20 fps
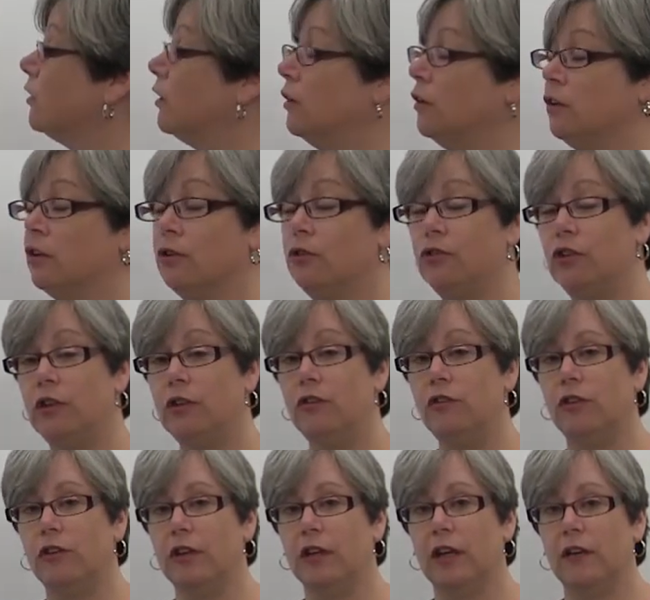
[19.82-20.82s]
conclusion
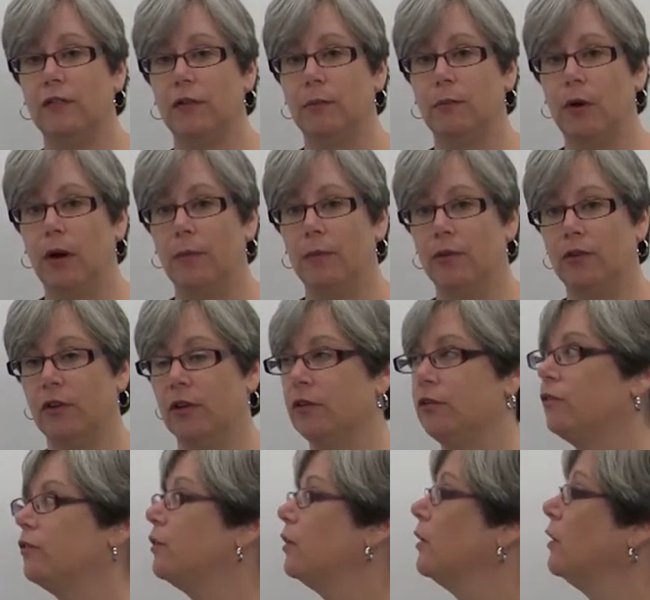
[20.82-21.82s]
to the given
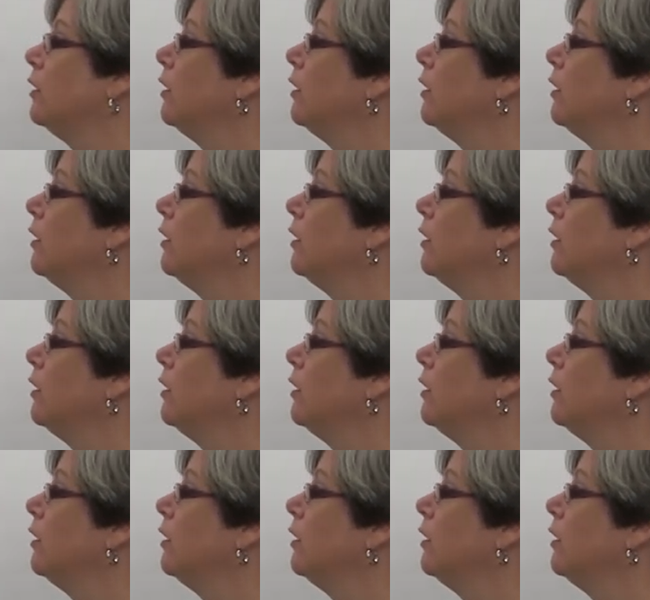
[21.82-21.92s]
premises.